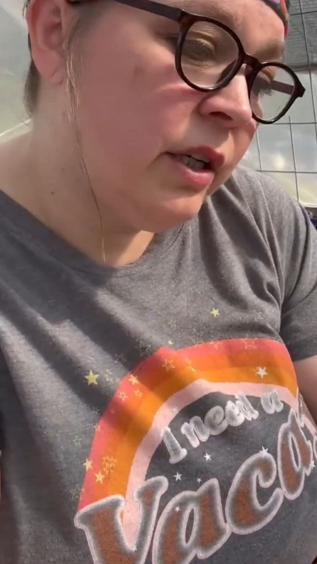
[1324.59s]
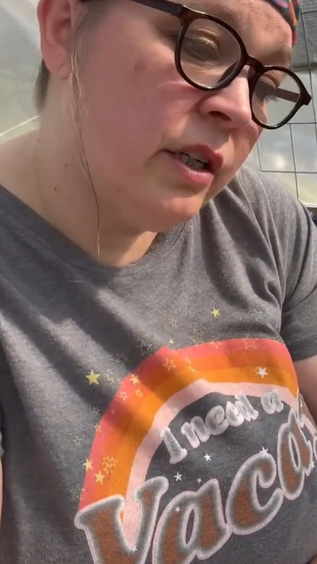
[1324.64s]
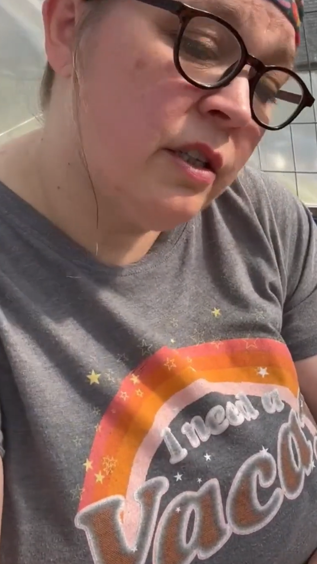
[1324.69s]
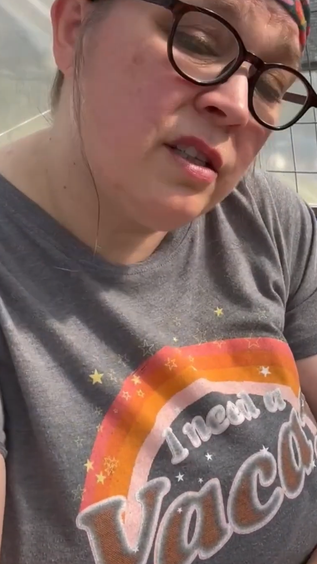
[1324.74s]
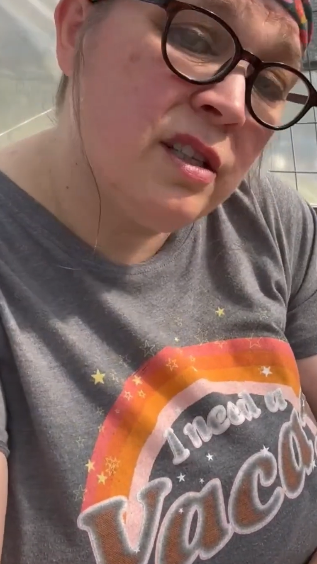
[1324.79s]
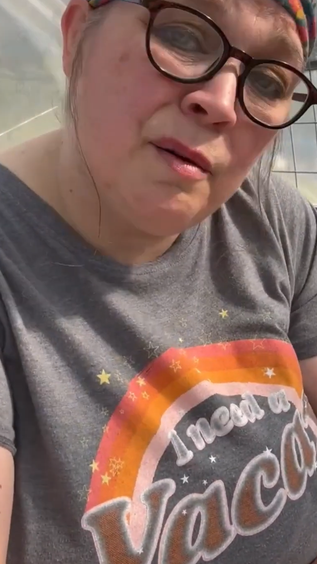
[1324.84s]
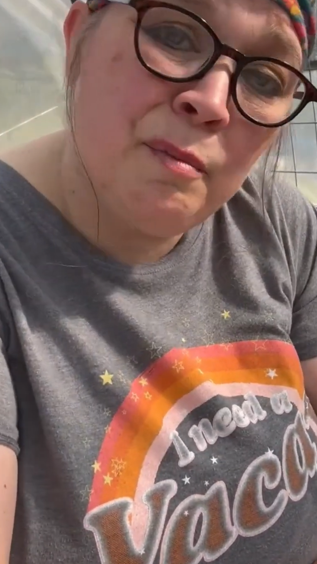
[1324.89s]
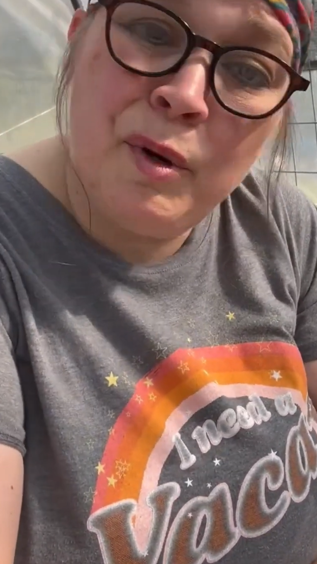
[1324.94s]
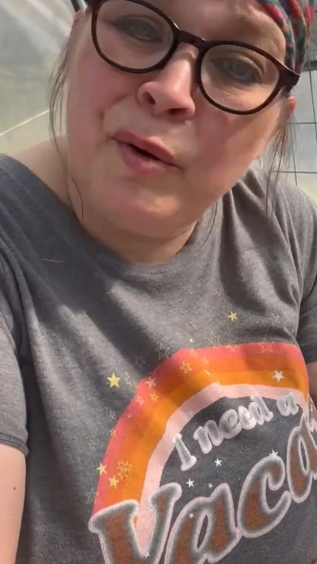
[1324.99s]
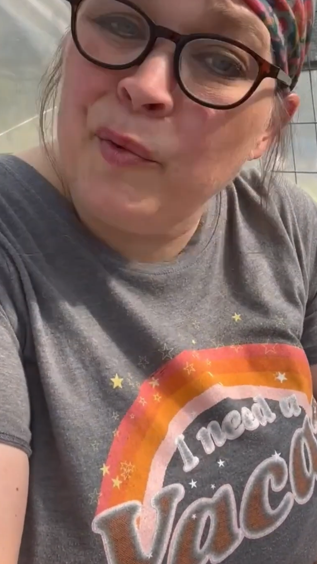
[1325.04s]
And
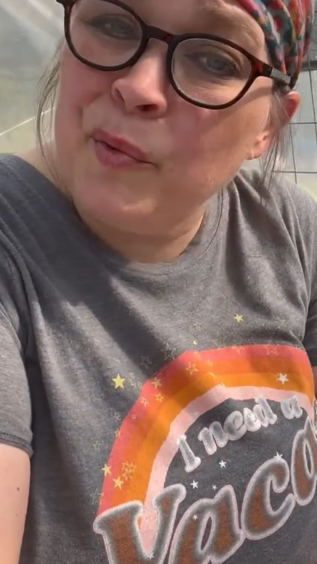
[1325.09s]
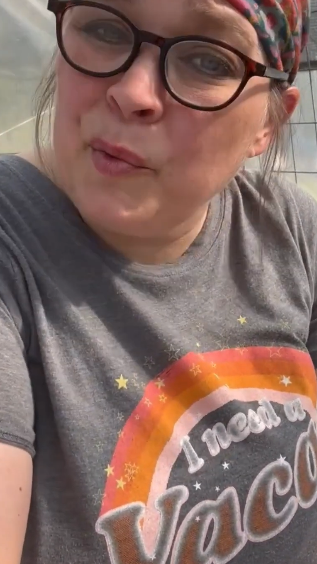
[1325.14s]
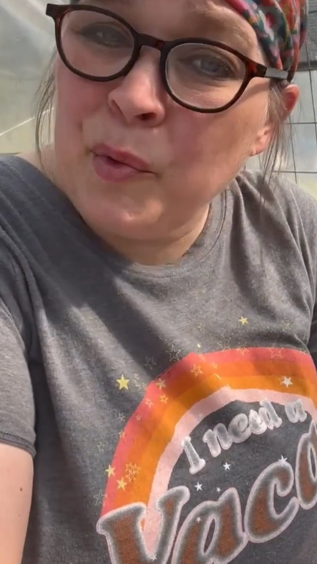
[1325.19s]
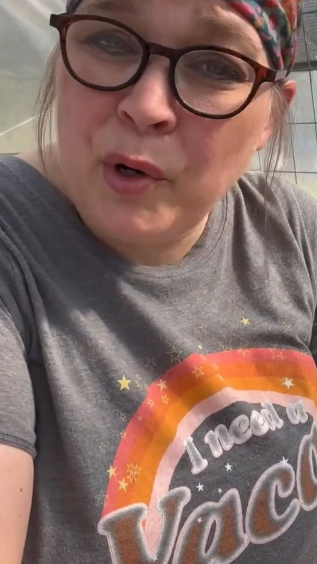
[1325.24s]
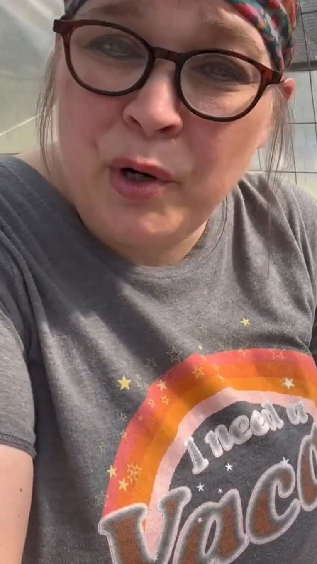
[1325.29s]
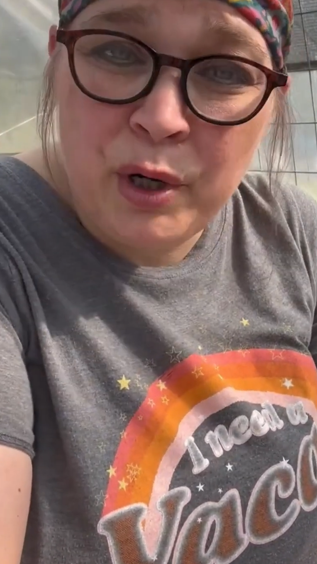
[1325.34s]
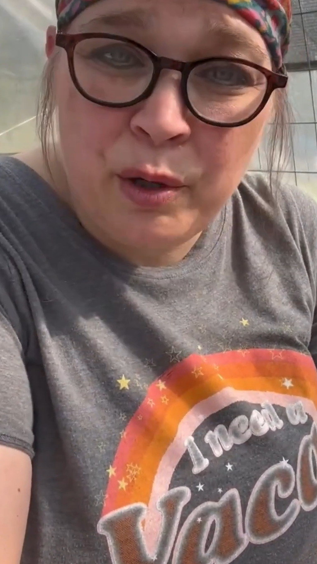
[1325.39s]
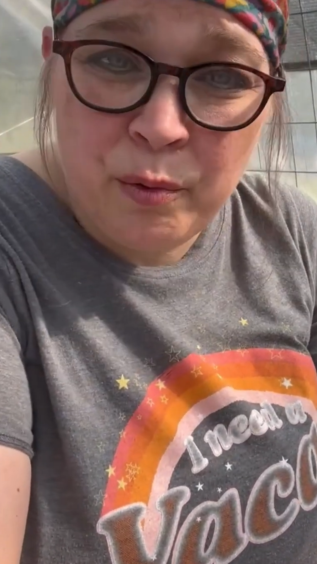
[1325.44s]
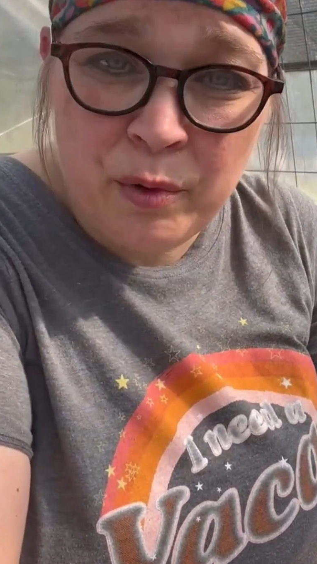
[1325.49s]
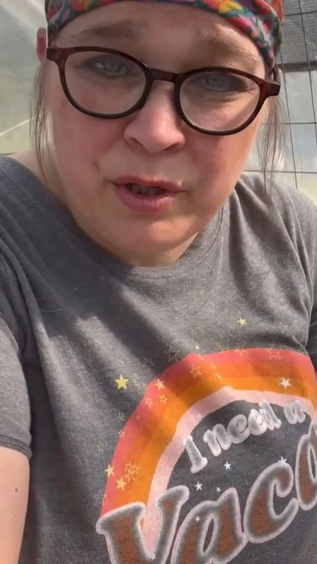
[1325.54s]
some of them were
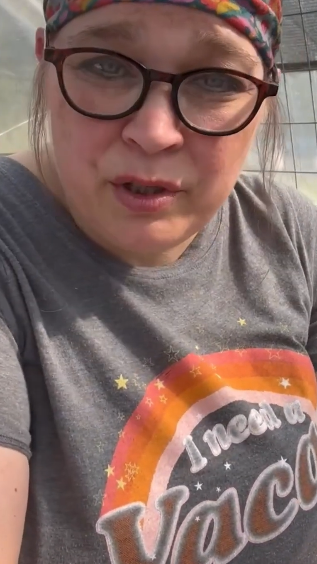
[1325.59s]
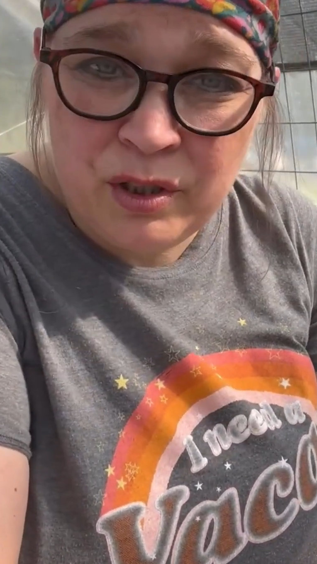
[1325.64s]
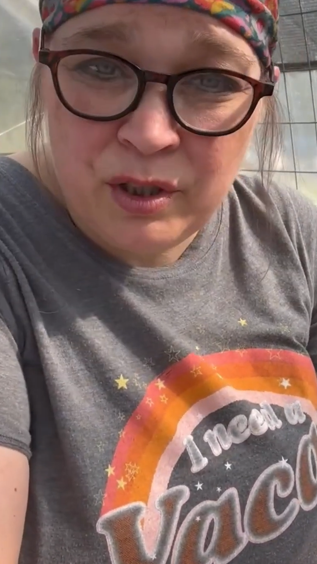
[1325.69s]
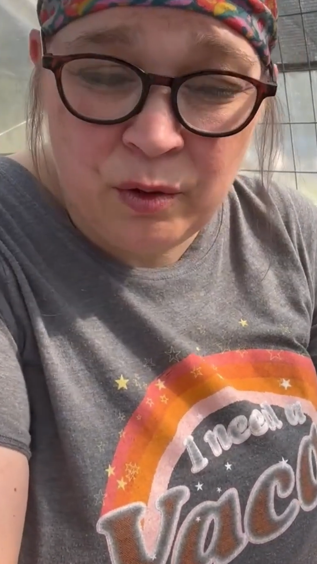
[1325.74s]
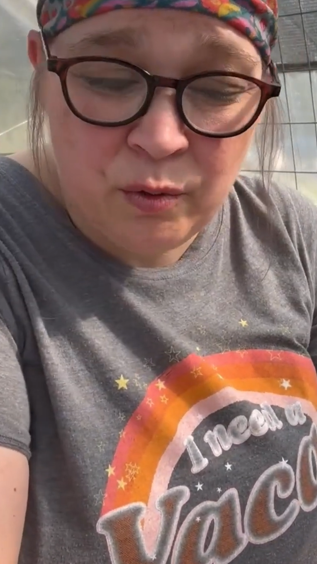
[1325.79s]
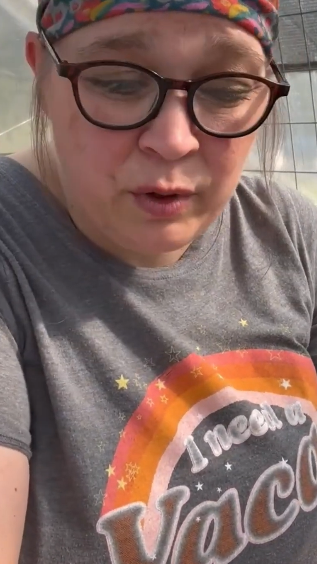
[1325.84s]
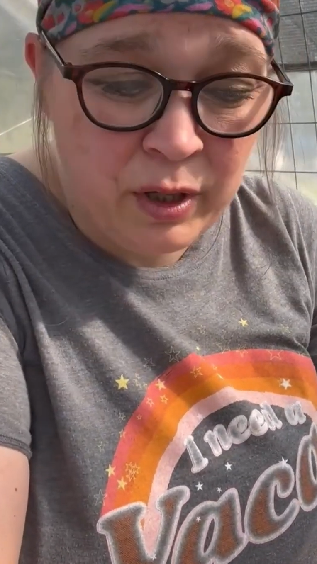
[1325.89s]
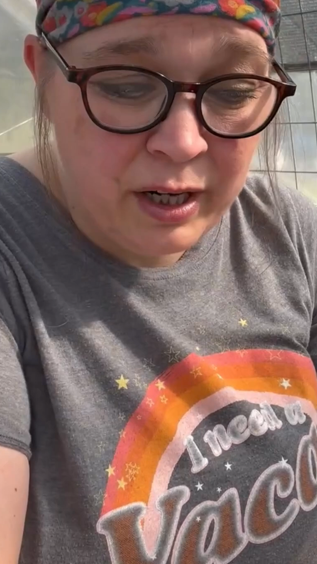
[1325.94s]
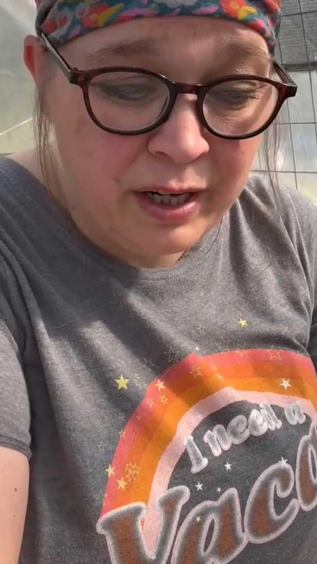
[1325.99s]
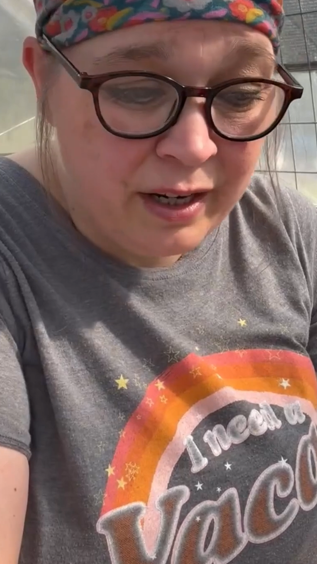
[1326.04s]
already rusty
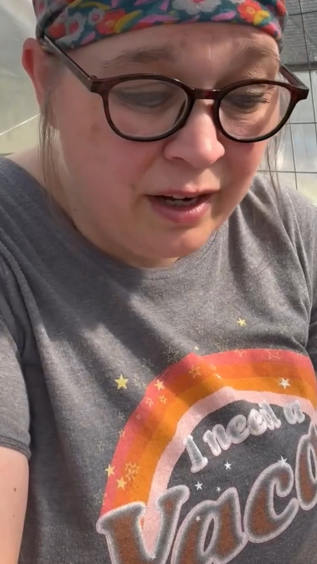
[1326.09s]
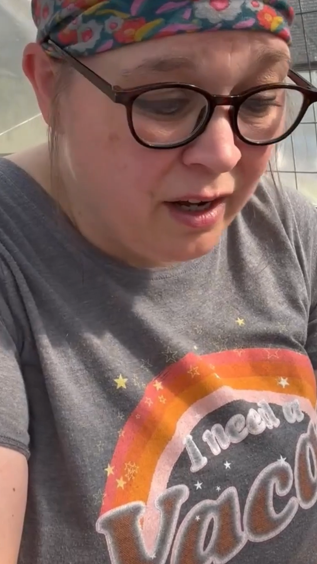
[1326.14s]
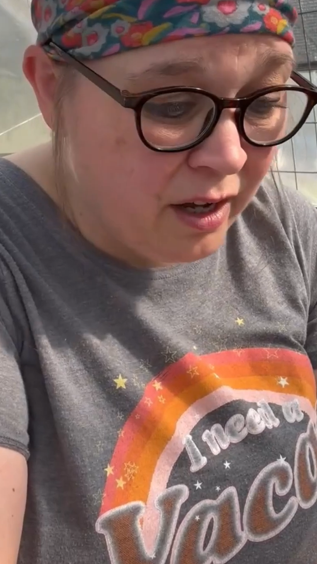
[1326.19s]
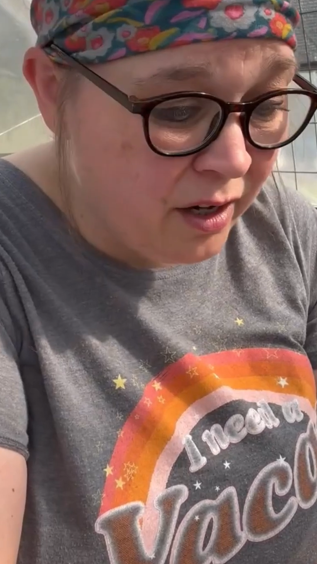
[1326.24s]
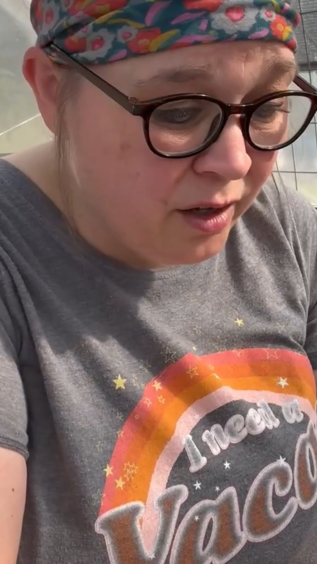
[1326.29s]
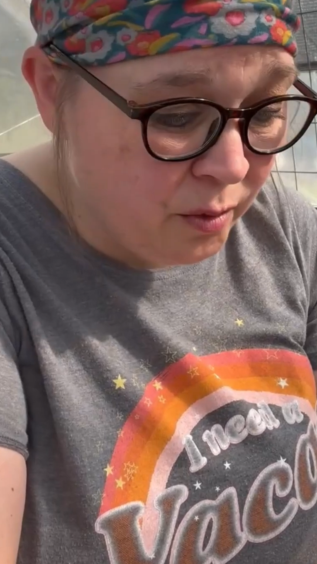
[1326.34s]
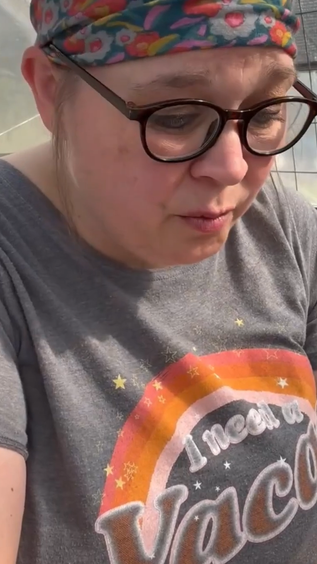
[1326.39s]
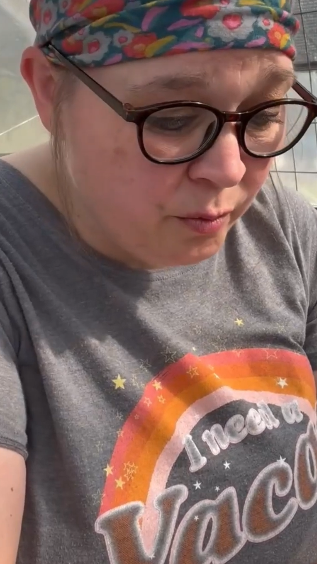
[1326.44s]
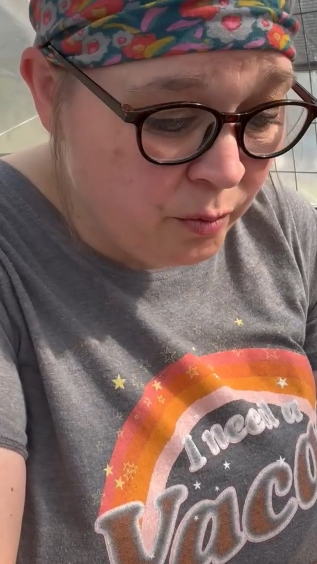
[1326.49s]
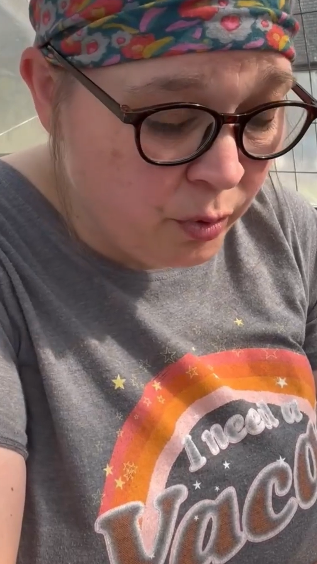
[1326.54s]
when I got them.